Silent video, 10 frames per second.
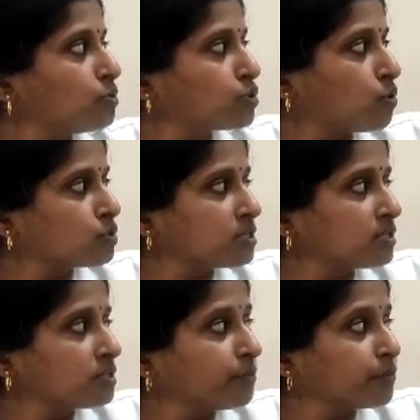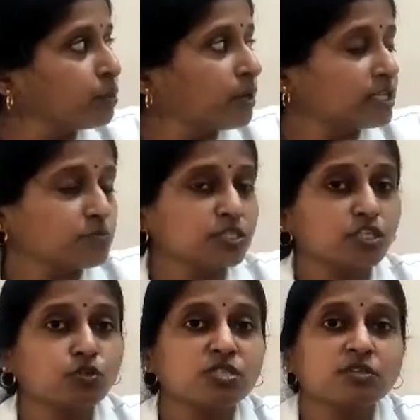so who is causing? The Culex
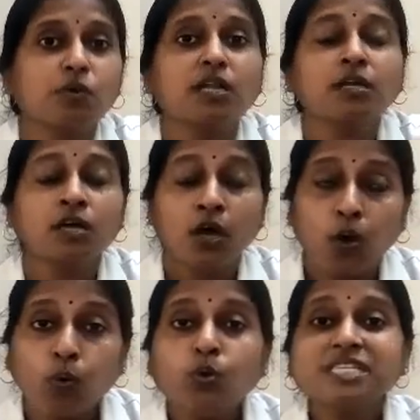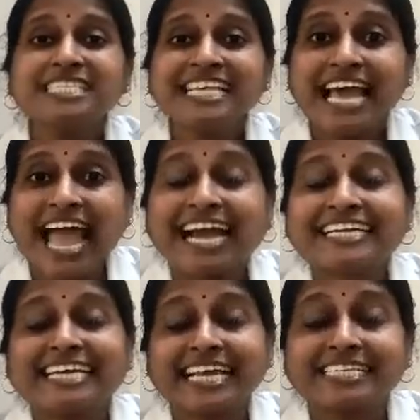mosquito is the one who is
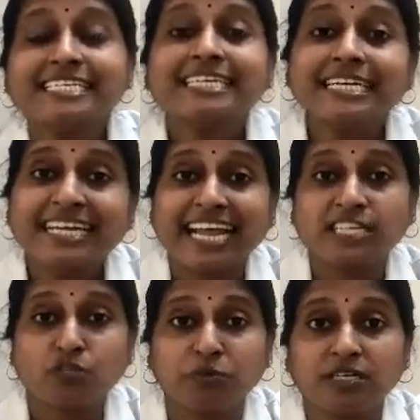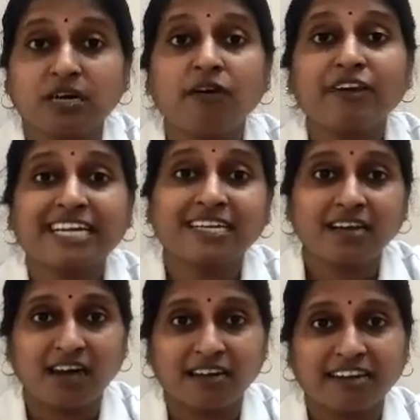acting as a transmitter, a
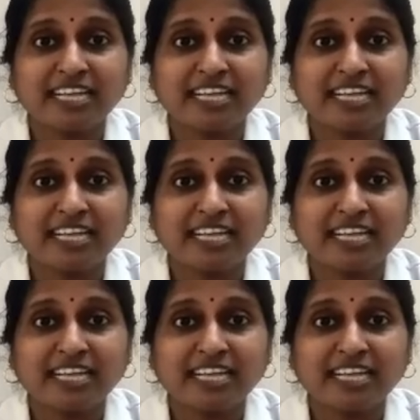vector,